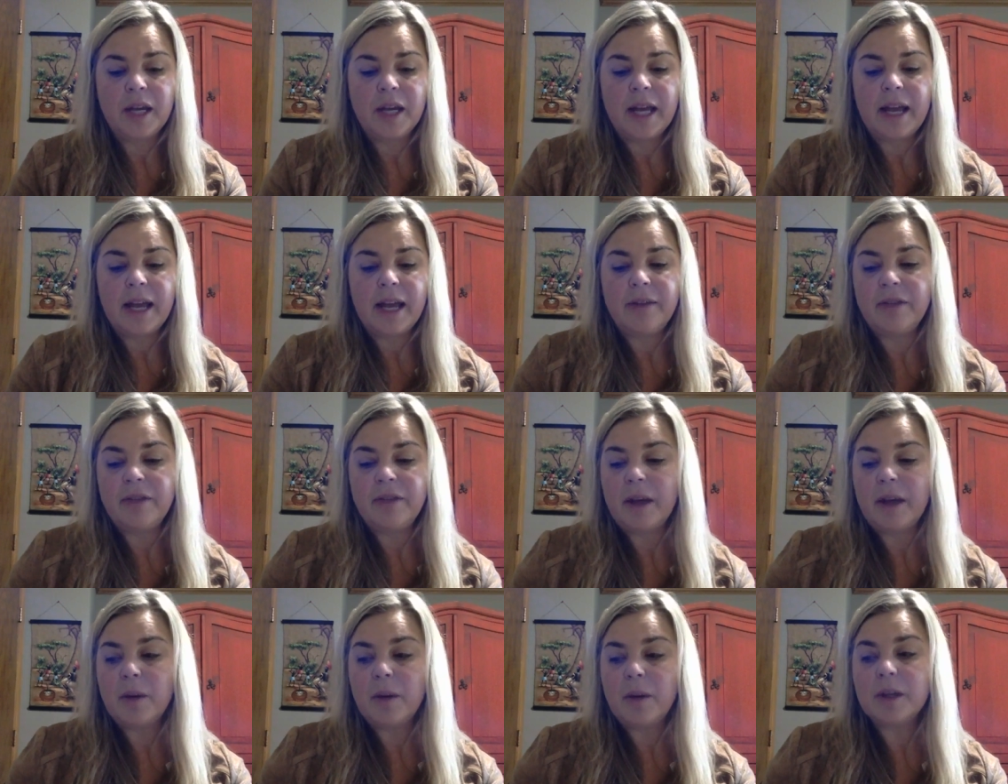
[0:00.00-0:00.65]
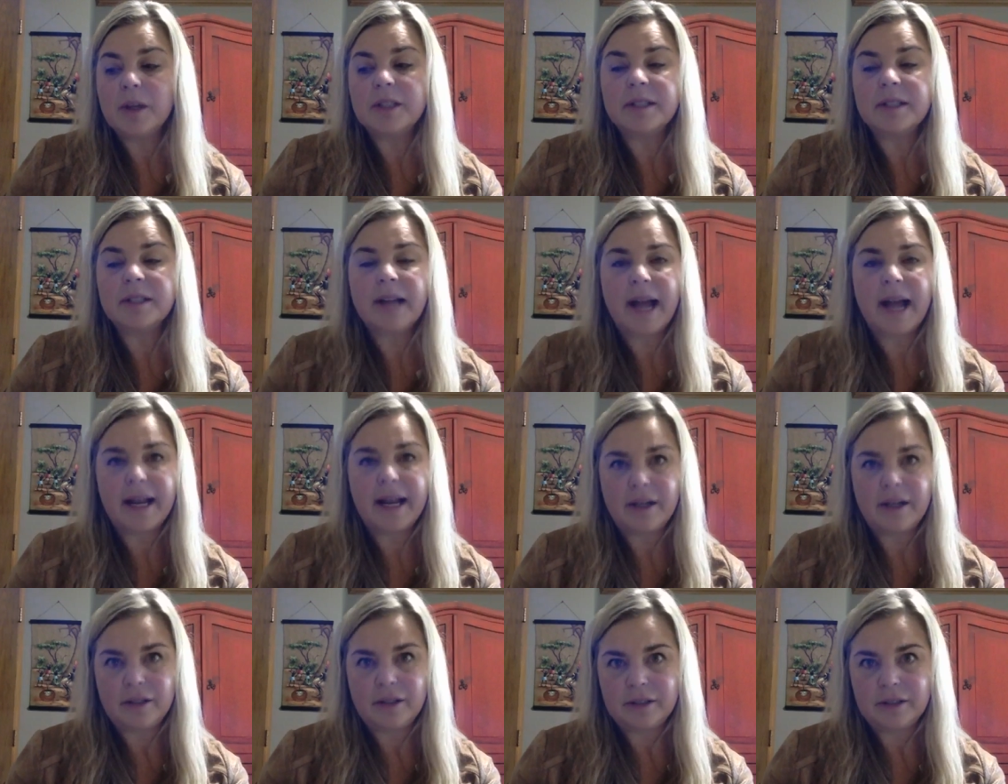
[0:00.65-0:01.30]
If they were
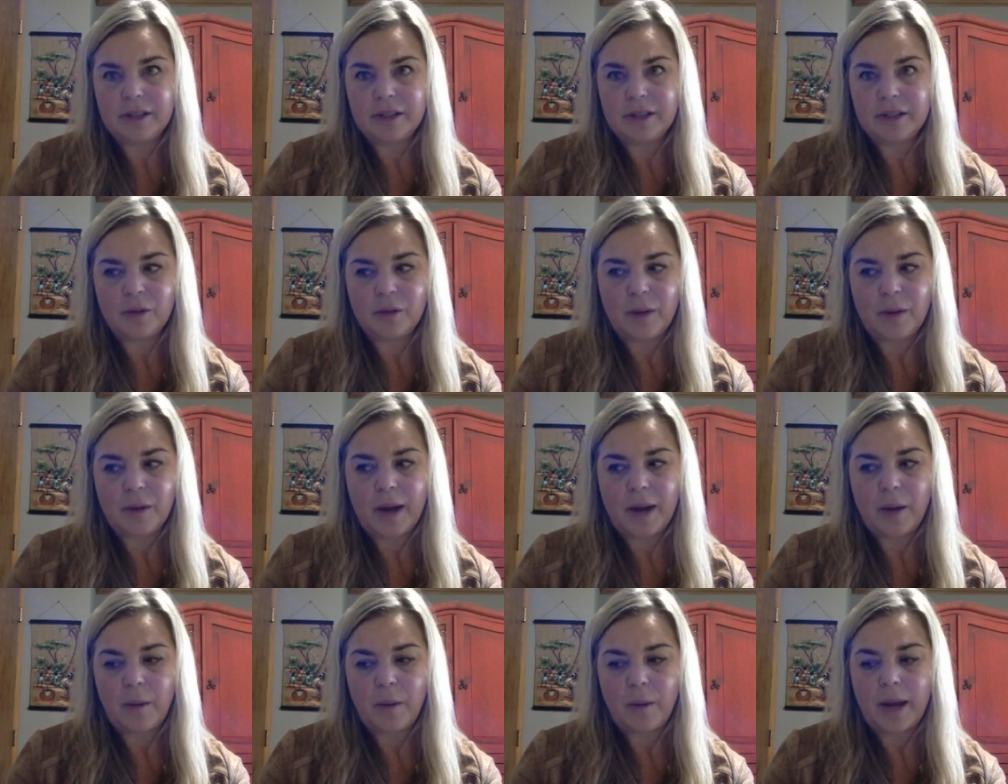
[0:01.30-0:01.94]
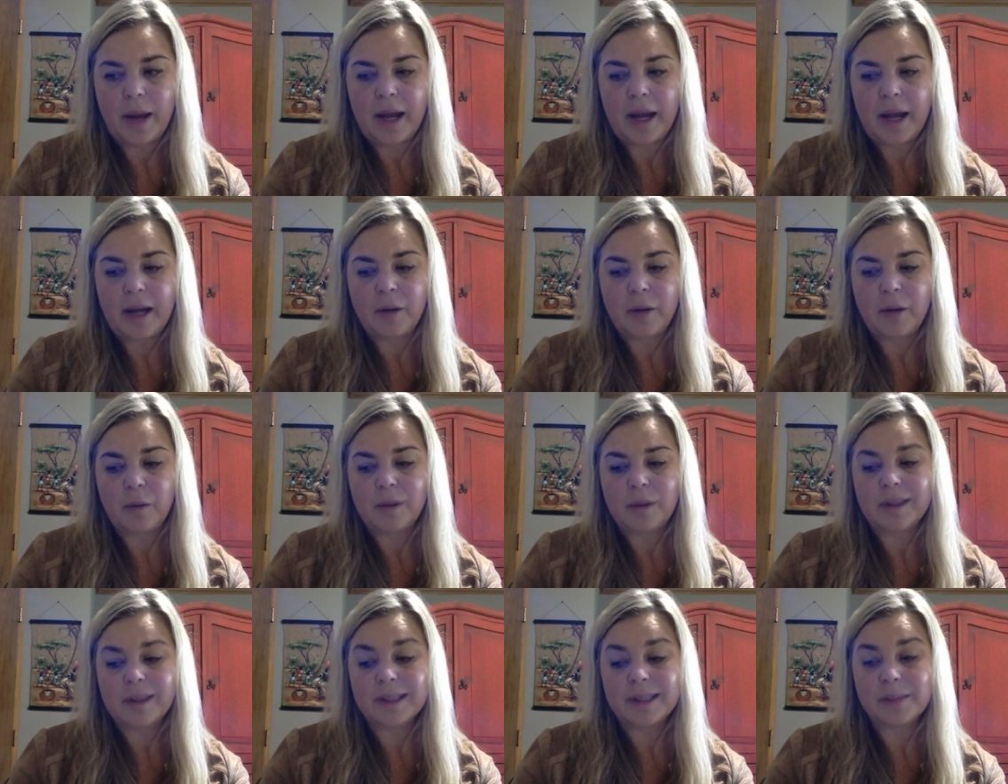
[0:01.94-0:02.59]
titled in the right way
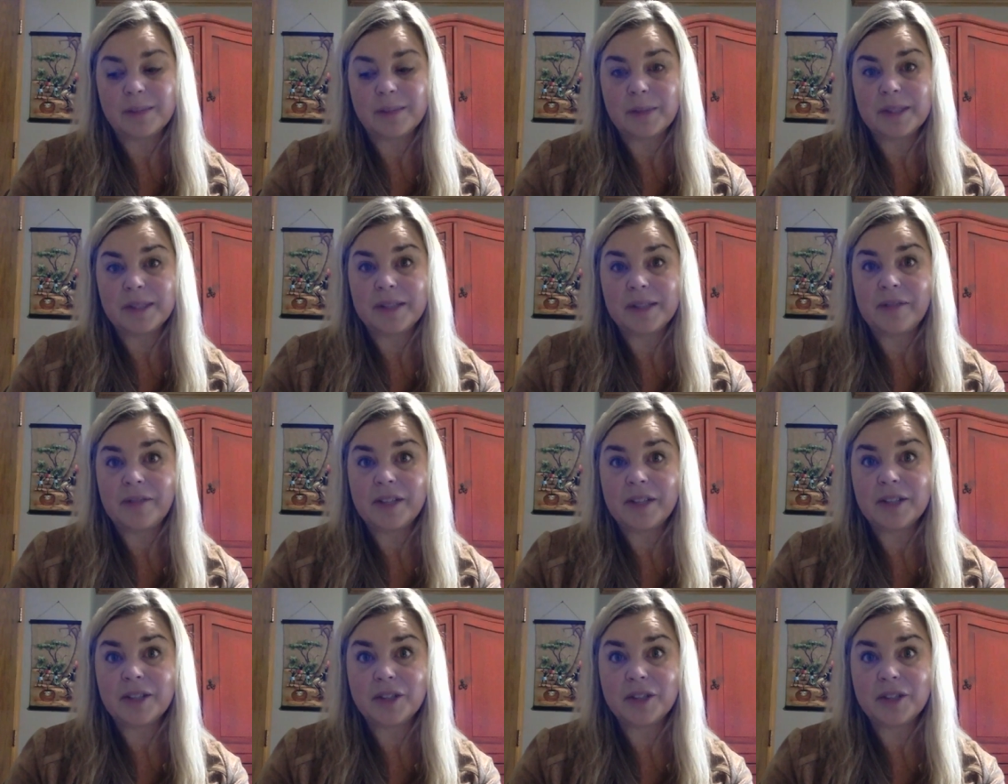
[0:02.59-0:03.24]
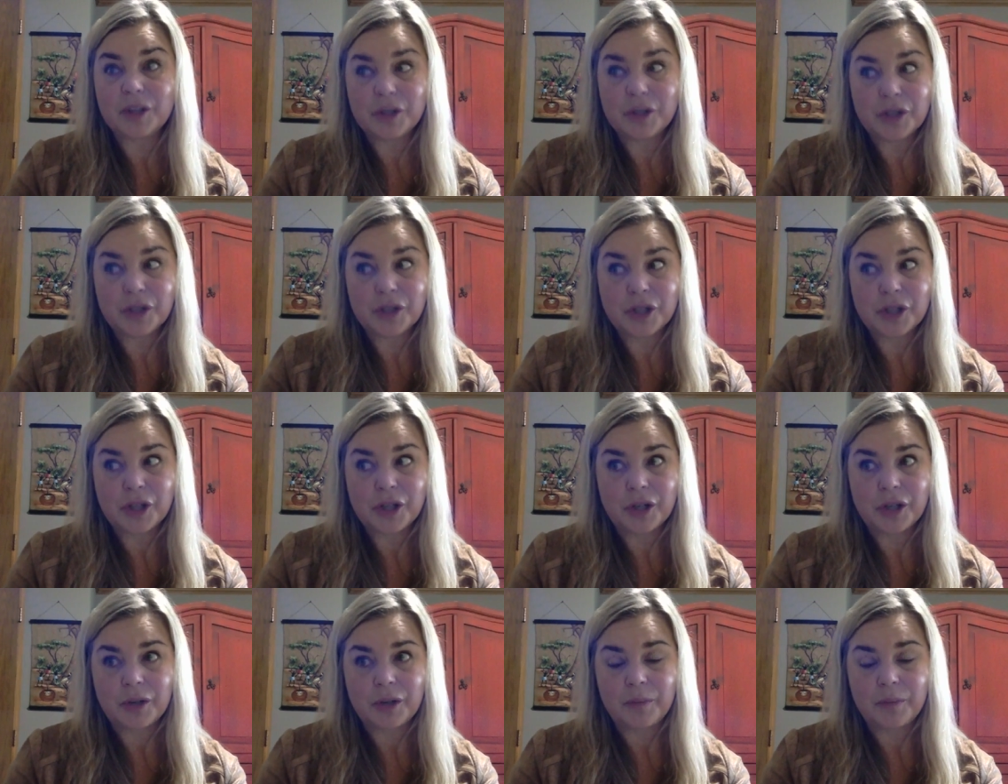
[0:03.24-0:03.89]
with a specific search
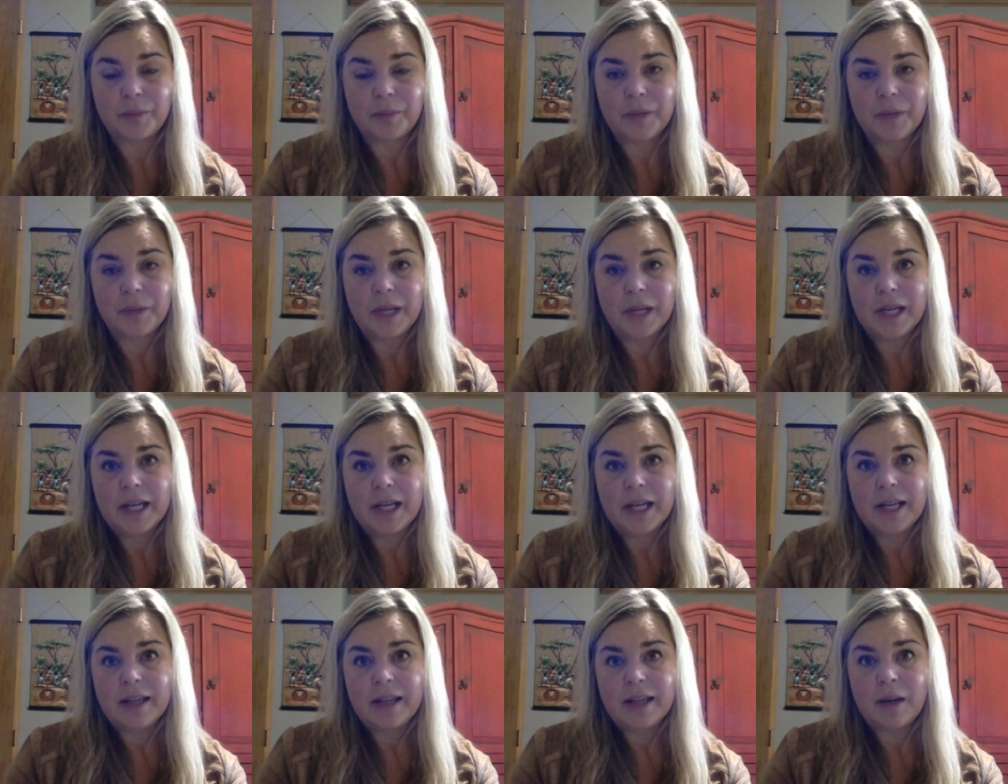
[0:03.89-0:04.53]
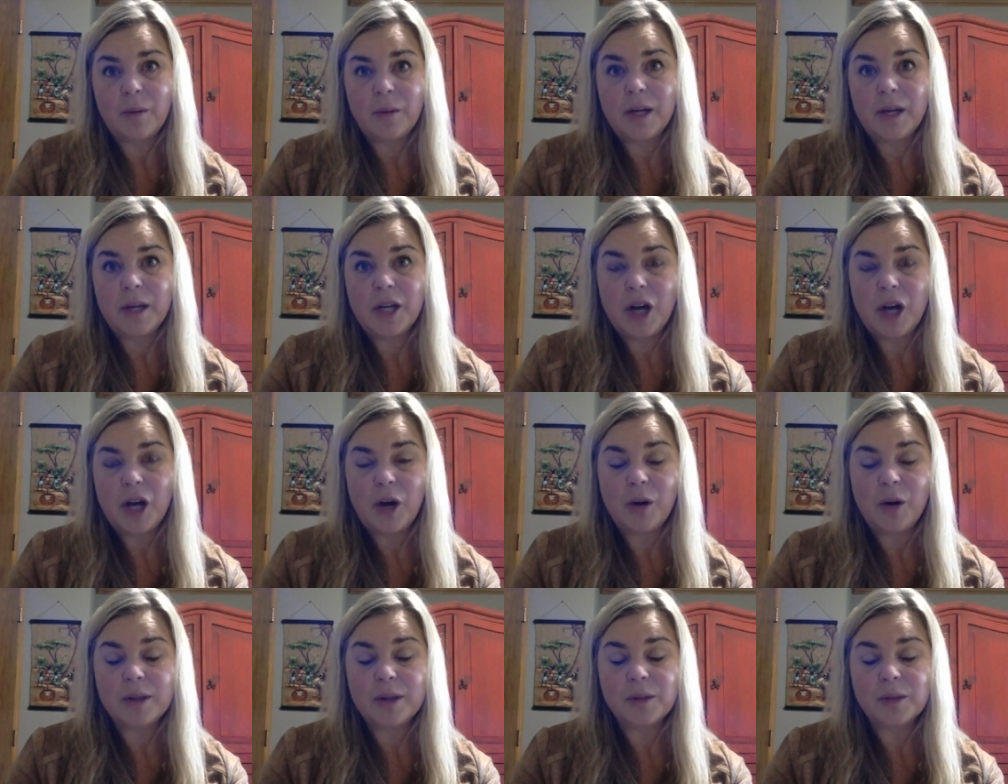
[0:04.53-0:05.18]
term that we
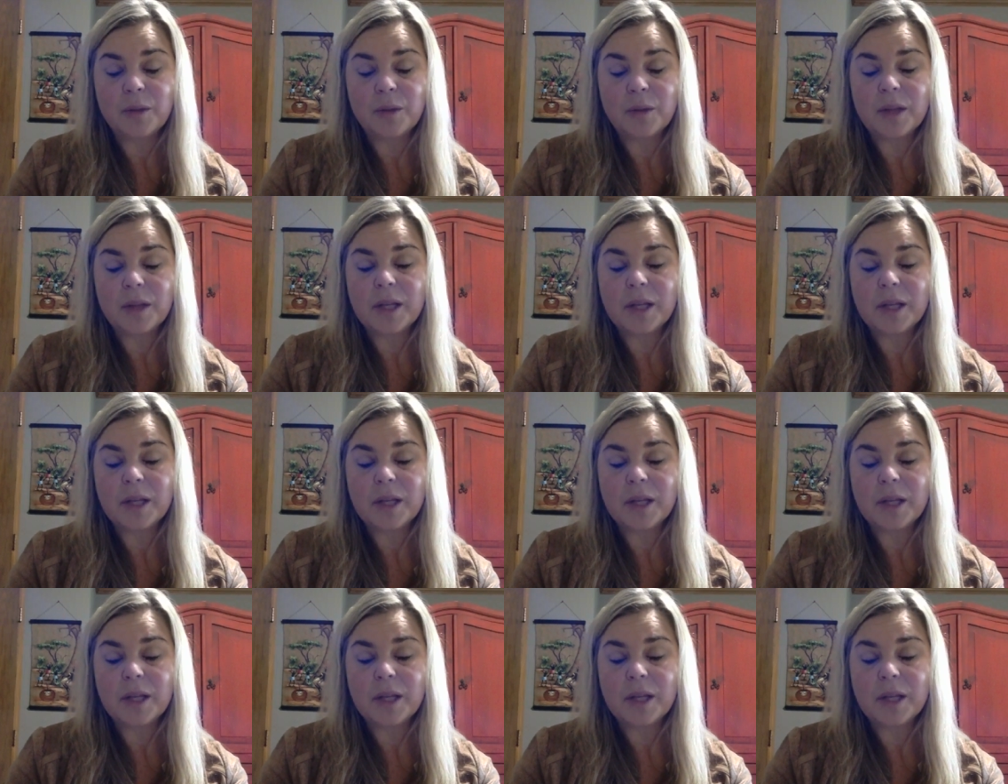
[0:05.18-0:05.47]
know is really